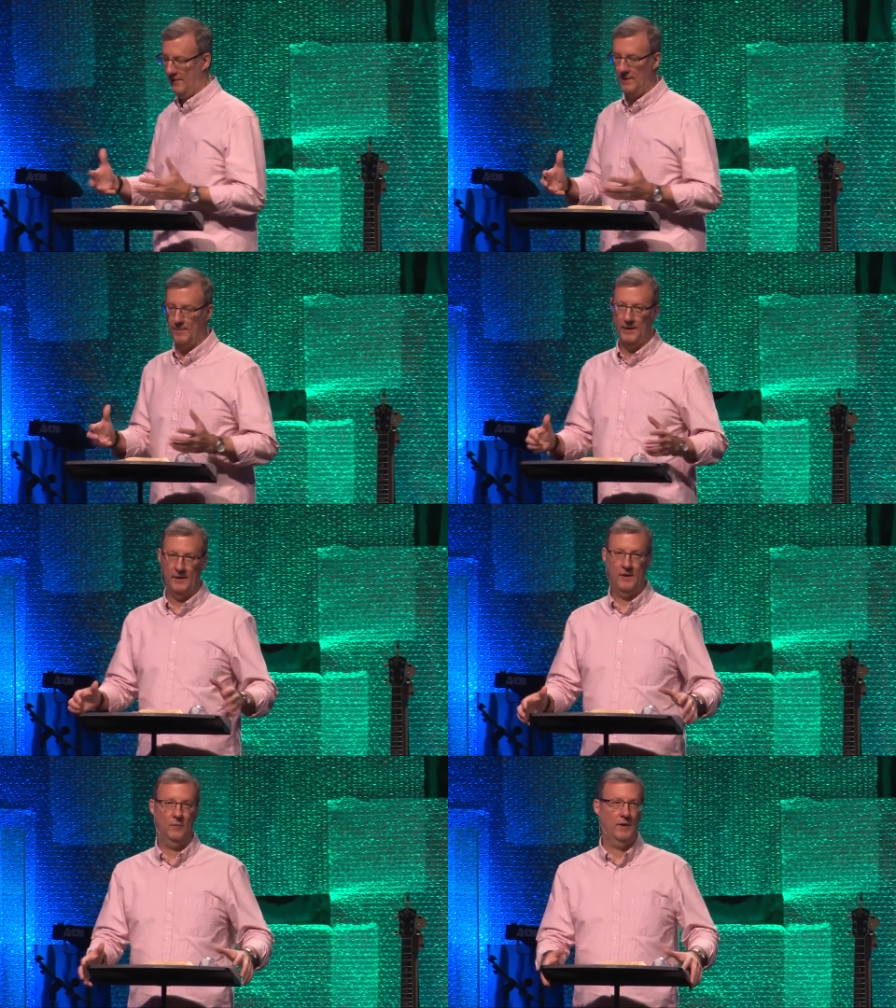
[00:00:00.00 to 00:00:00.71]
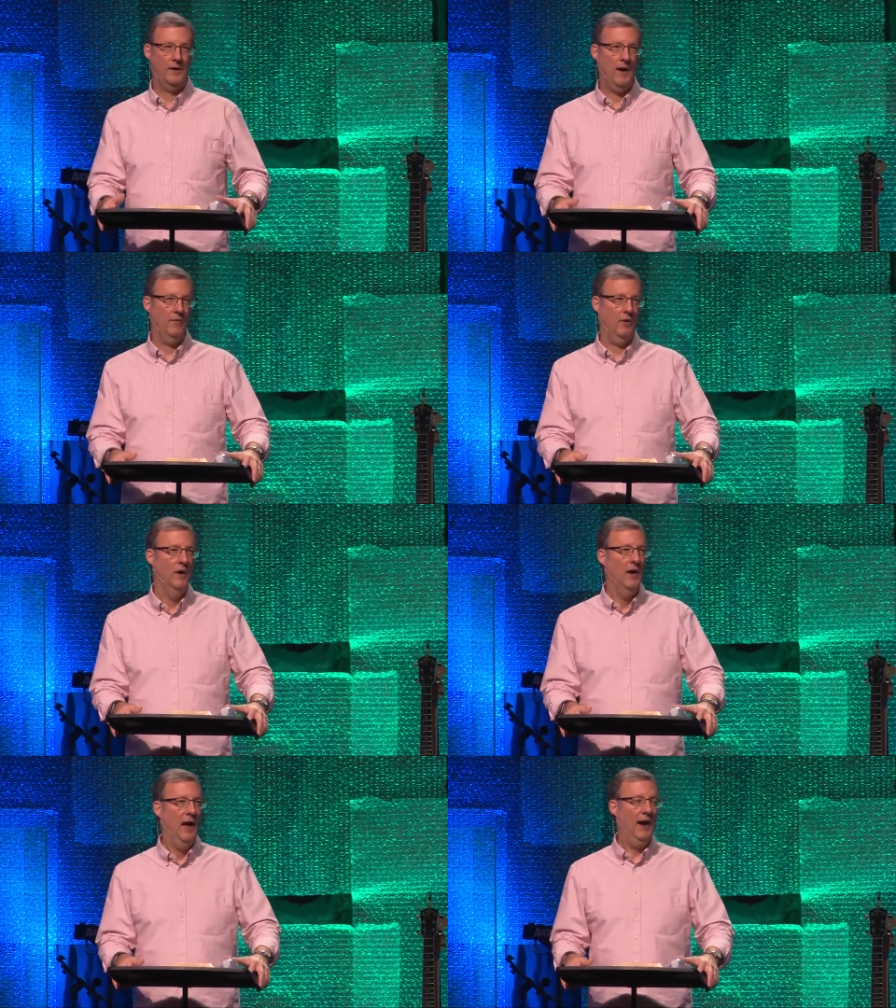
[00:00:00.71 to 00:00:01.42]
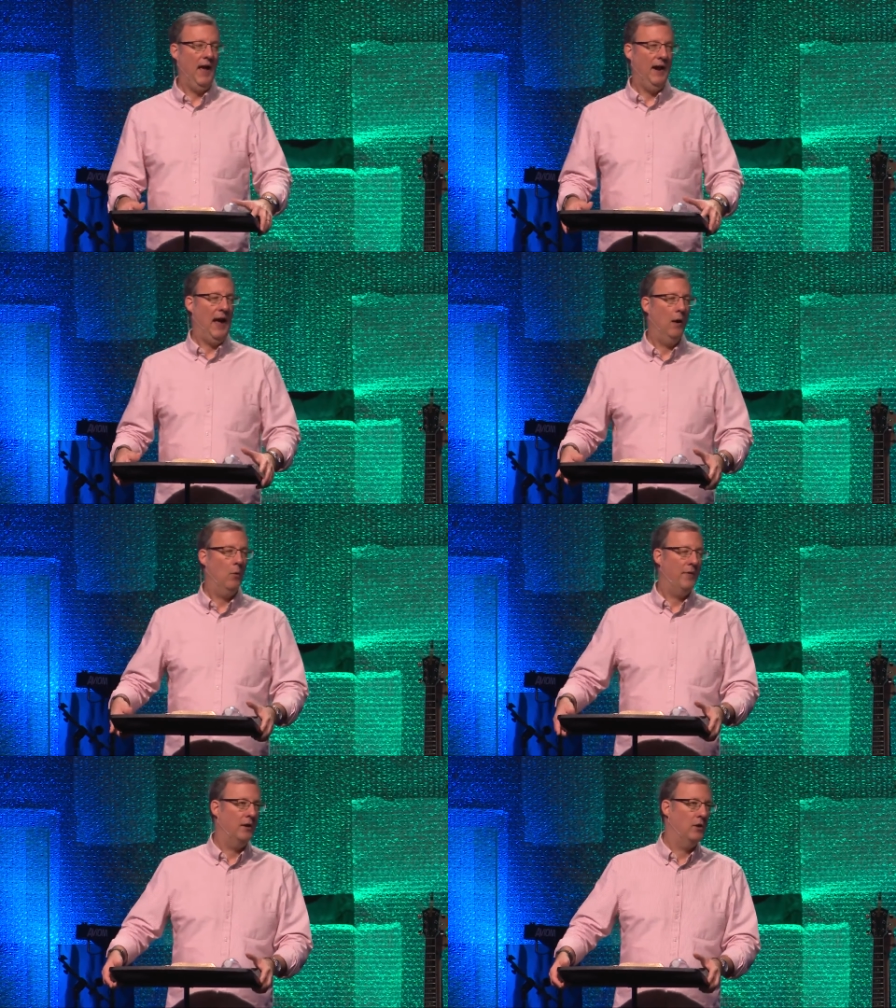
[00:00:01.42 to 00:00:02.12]
the ability to recover. And
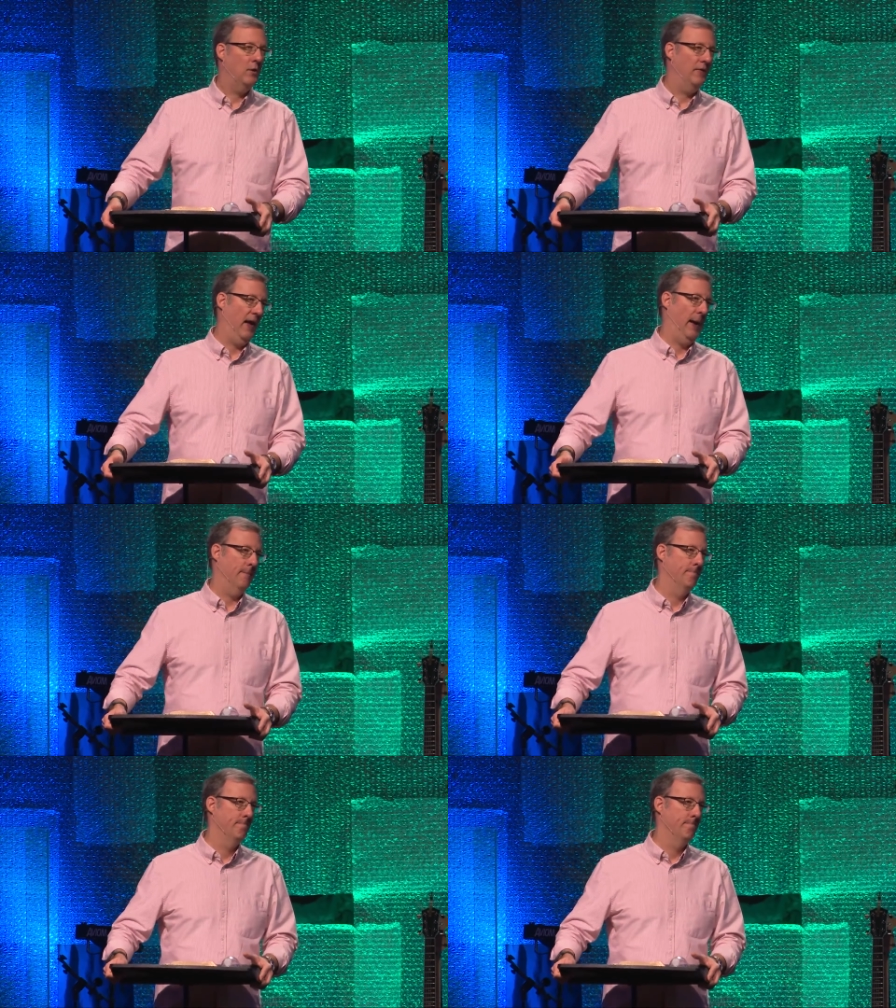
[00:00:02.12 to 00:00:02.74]
how are they doing that?